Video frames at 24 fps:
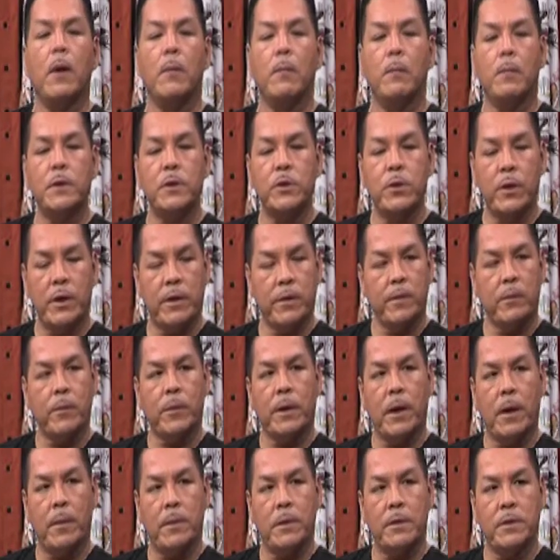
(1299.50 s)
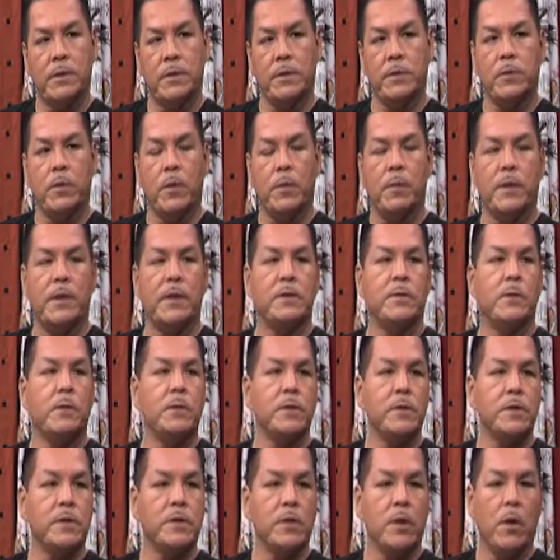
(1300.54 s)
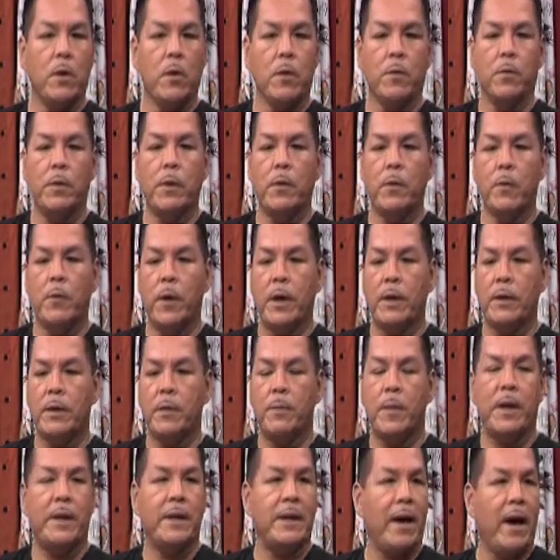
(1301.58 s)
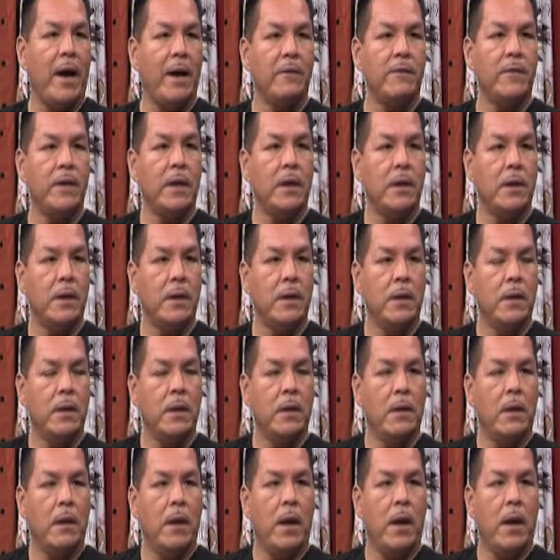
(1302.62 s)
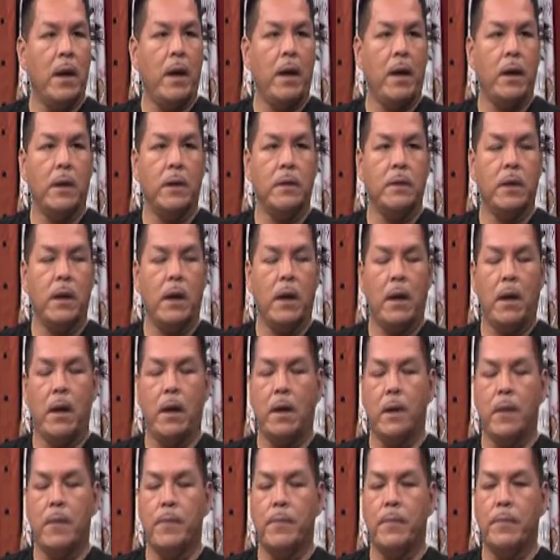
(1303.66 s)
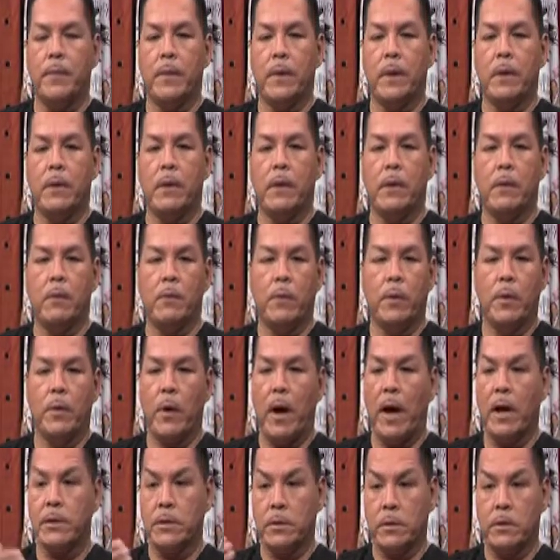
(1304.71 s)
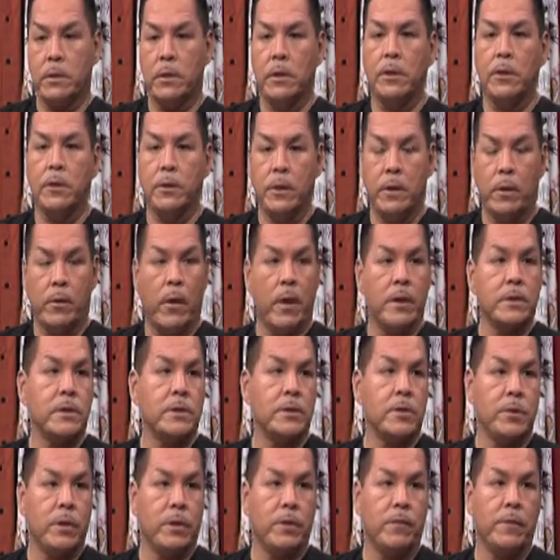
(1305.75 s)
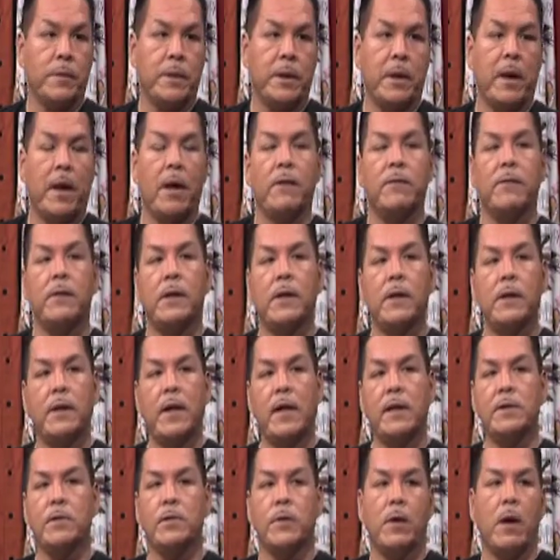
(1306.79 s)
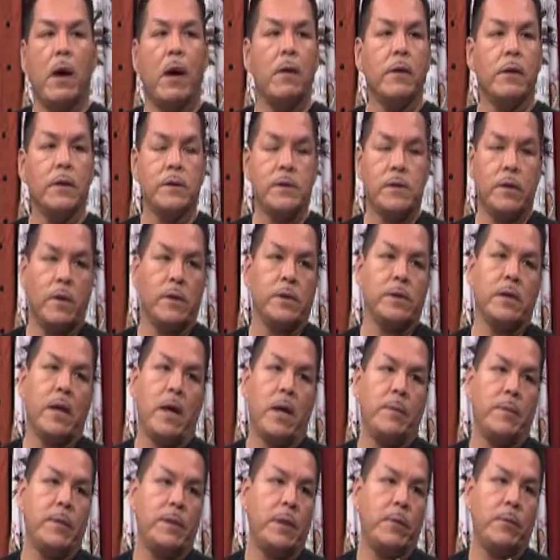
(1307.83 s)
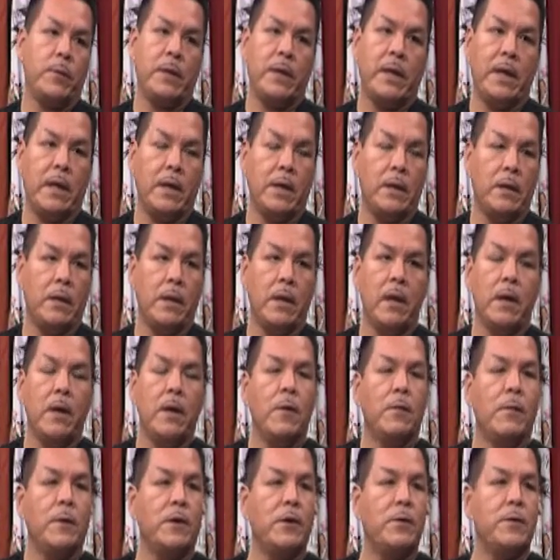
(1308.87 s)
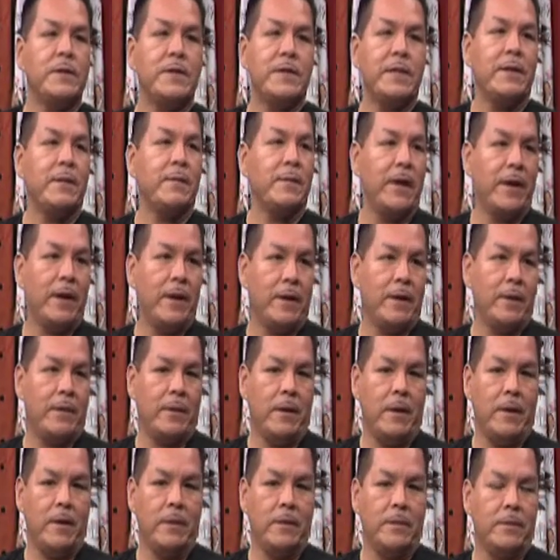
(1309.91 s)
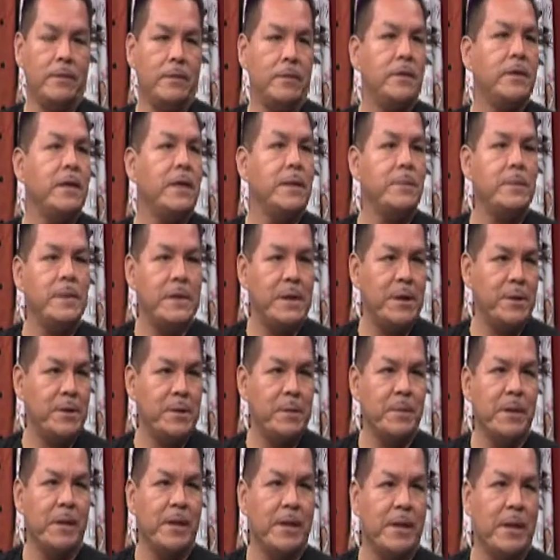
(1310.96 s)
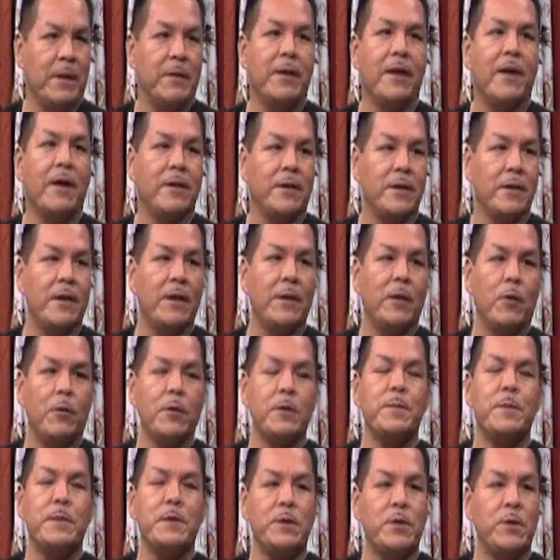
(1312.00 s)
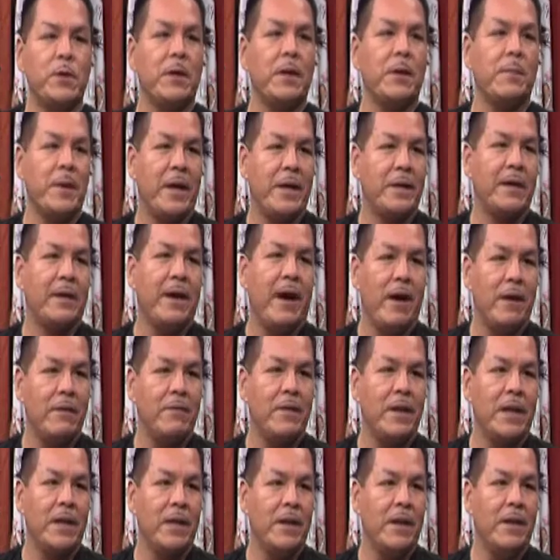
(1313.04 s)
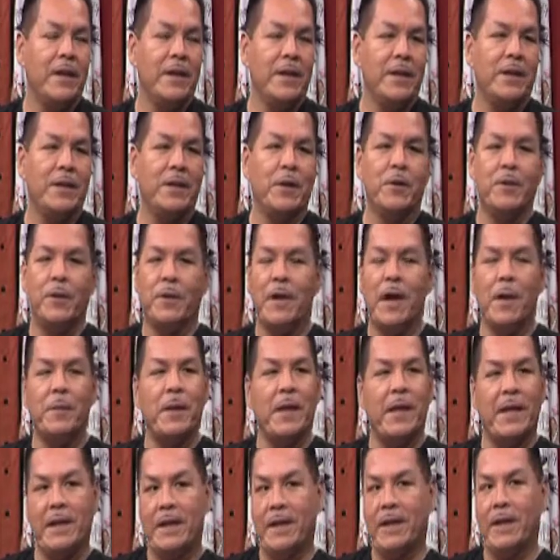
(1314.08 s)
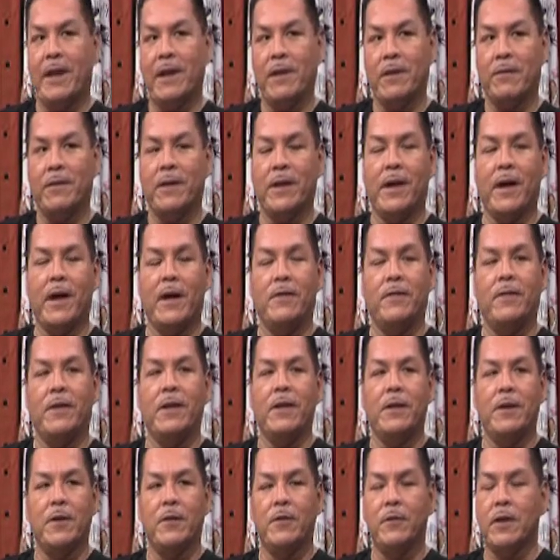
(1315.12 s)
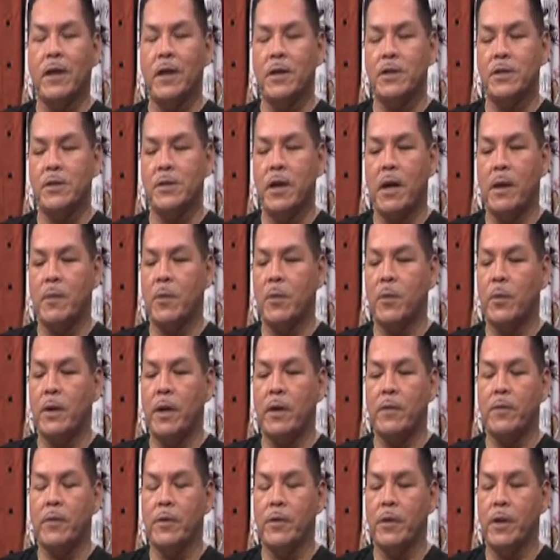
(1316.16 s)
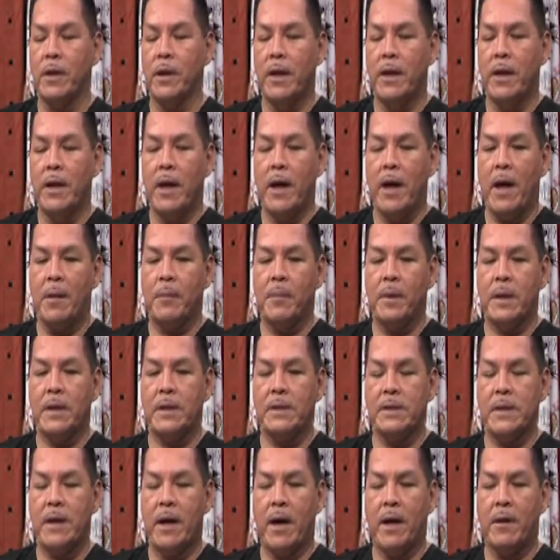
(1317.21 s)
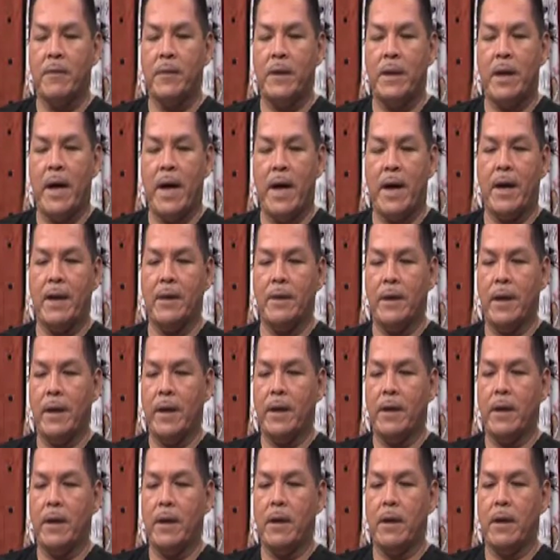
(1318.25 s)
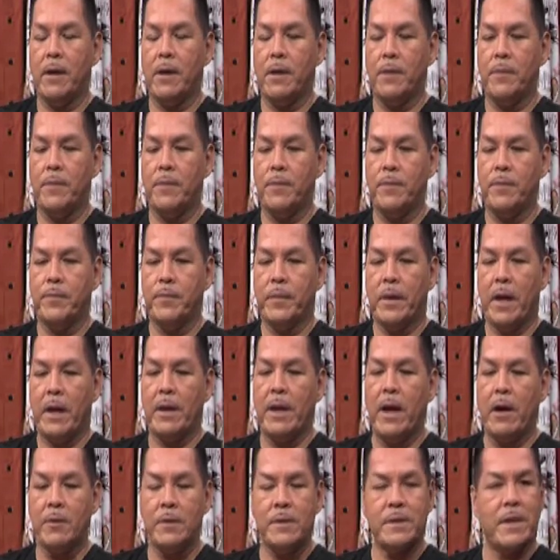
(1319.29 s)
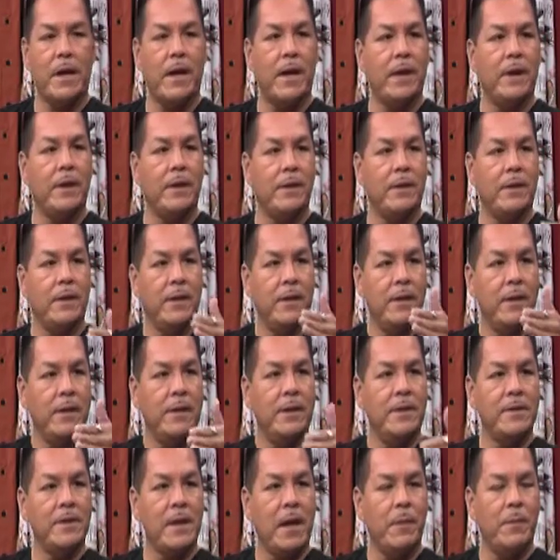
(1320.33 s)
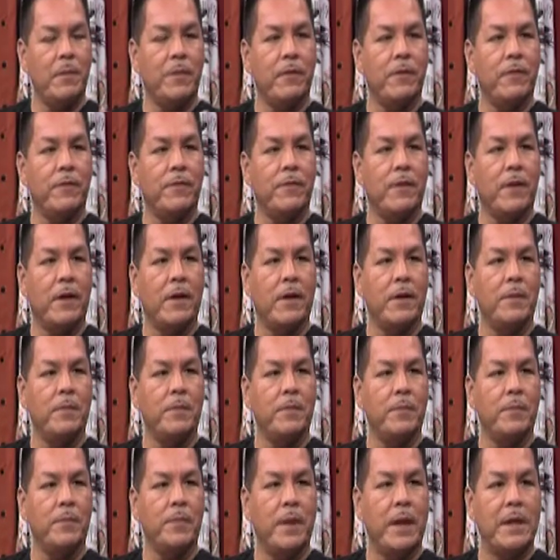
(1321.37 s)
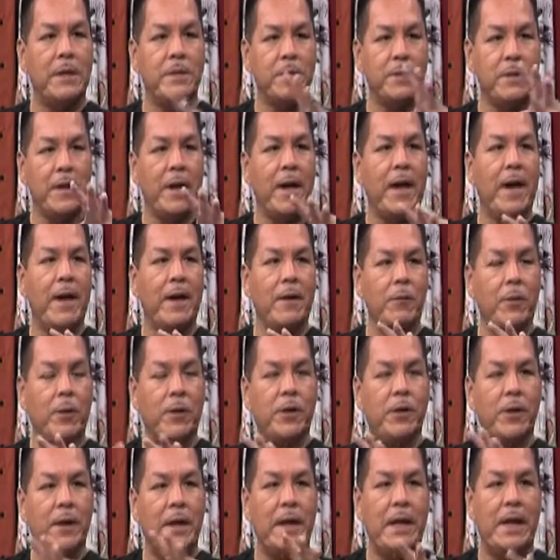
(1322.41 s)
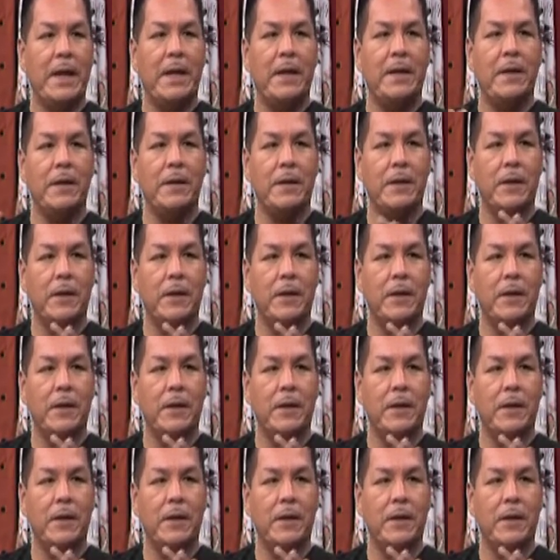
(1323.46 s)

majority of them would come into the store because we were so we were right there by the ivy and um, the, we were actually literally across the street from the Ivy, and that's where all the stars come and they would eat. When you would see it like on, on TMZ or something like that, mm-hmm. they'd always be shooting them at the Ivy, you know, coming in and out of the uh-huh. Ivy, you know, lunchtime or whatever. And because the Ivy had like um, an outside type of um, like place, yeah, where you or, could eat,